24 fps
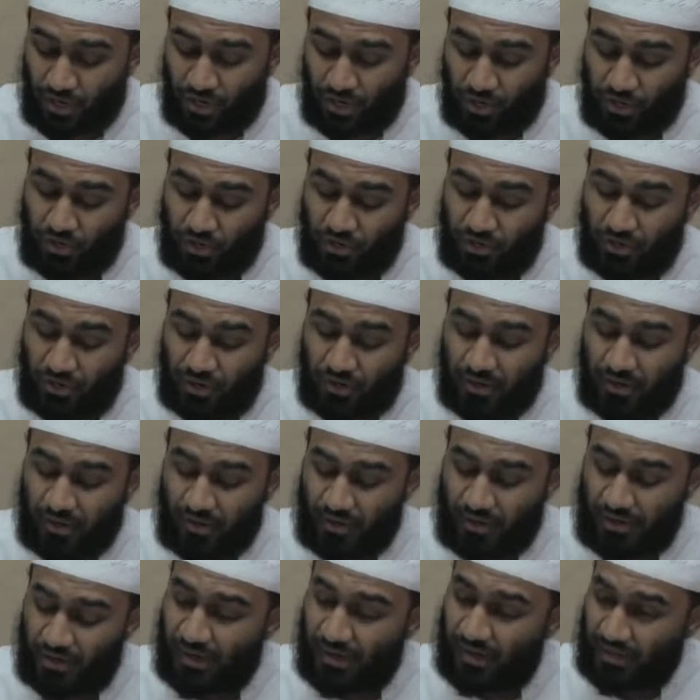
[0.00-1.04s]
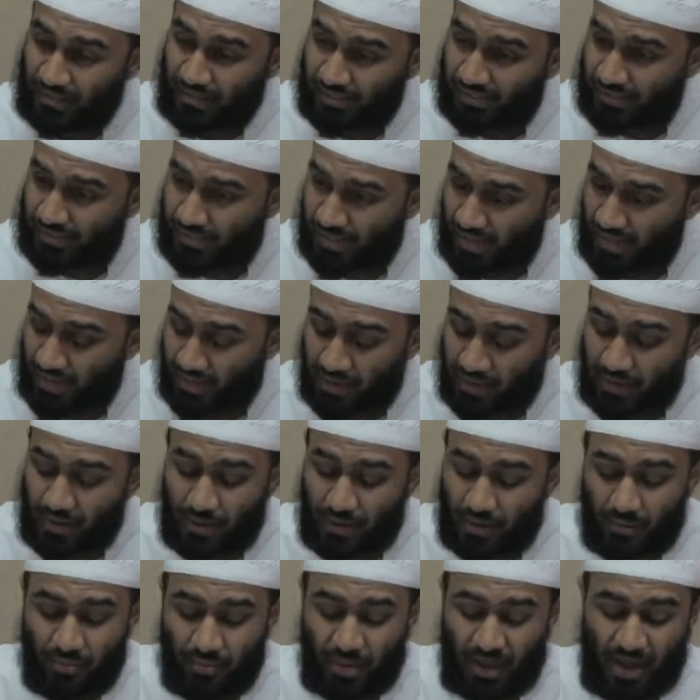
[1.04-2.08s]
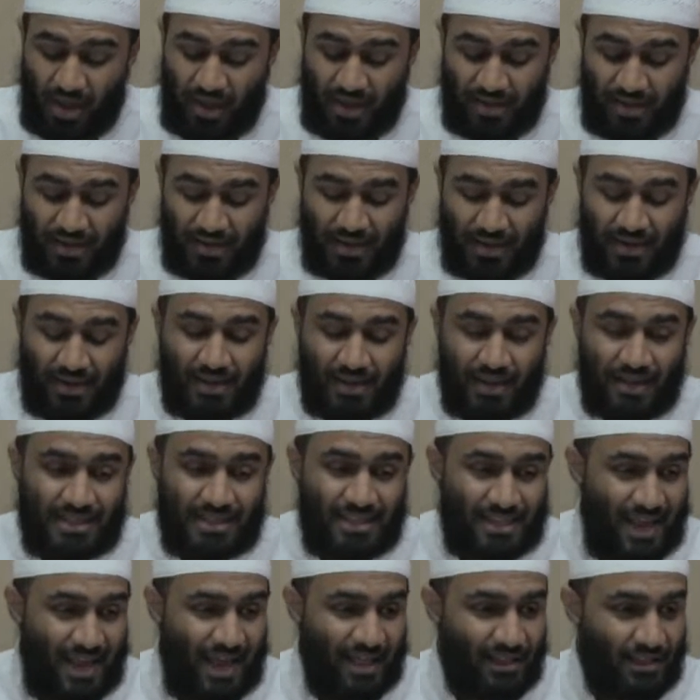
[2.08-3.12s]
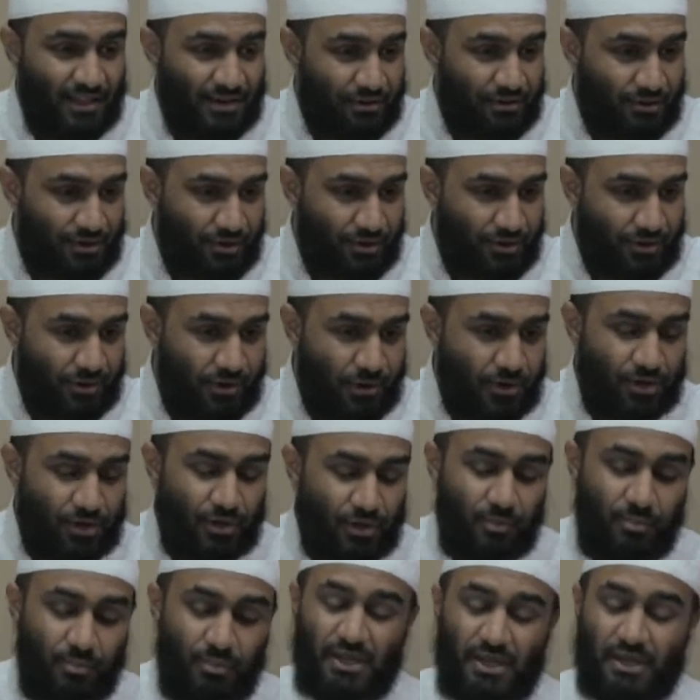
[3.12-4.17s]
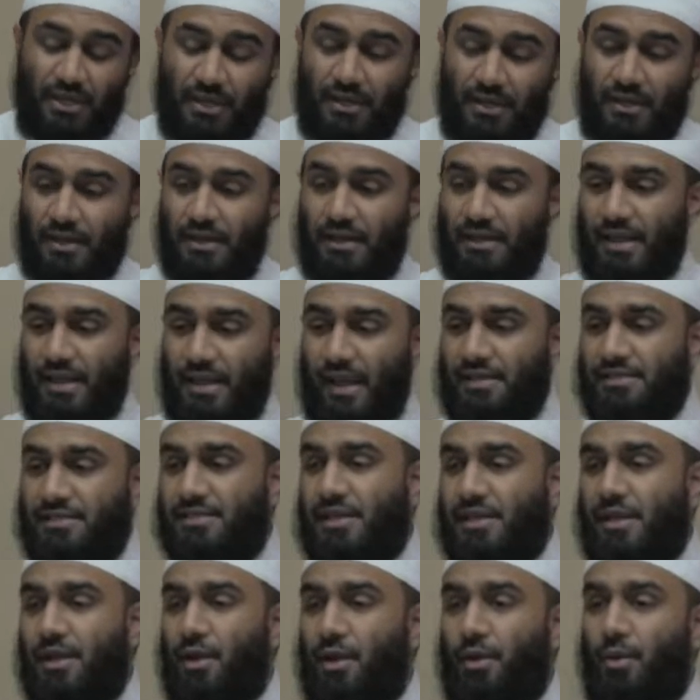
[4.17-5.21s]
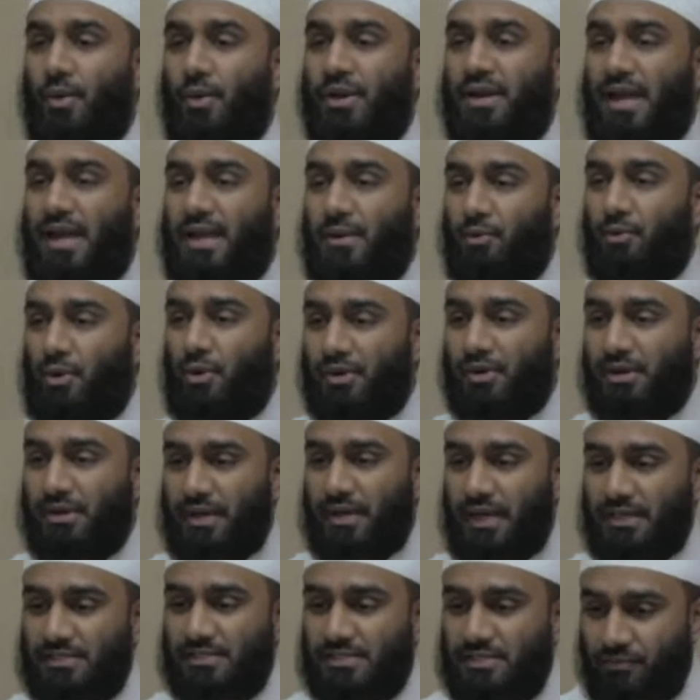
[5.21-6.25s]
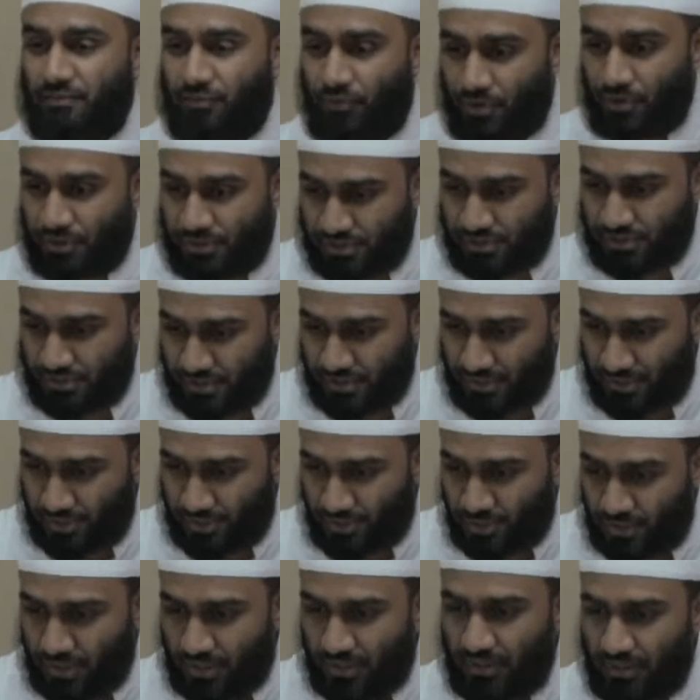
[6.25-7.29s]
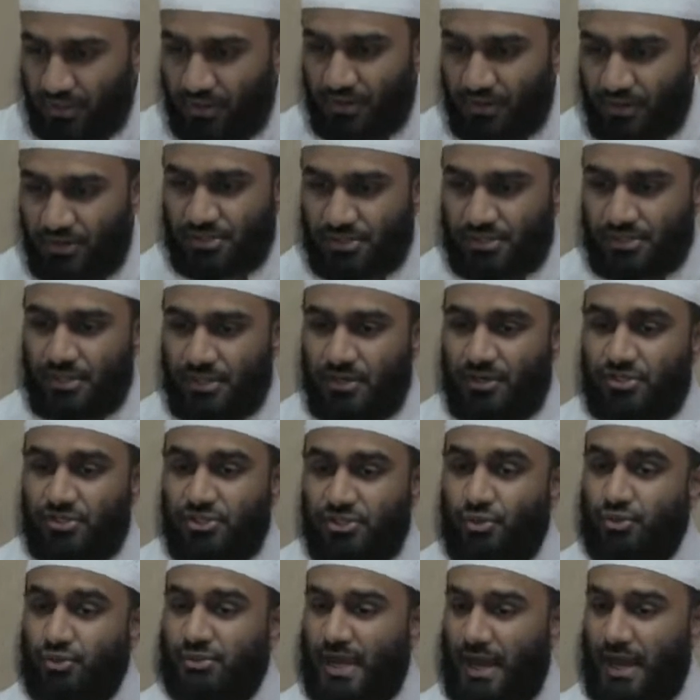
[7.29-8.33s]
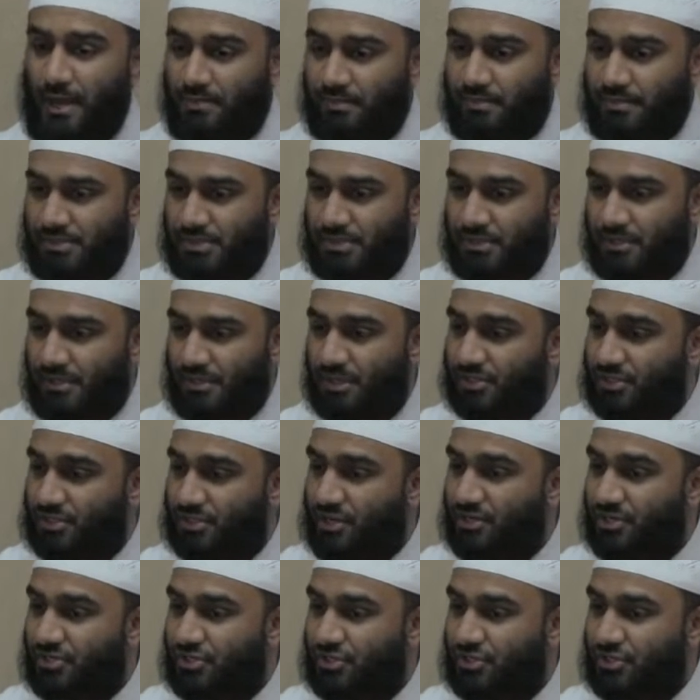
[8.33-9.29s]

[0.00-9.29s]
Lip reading: her iddah by the calendar. Meaning that when a woman gets divorced, there's 2 times. There's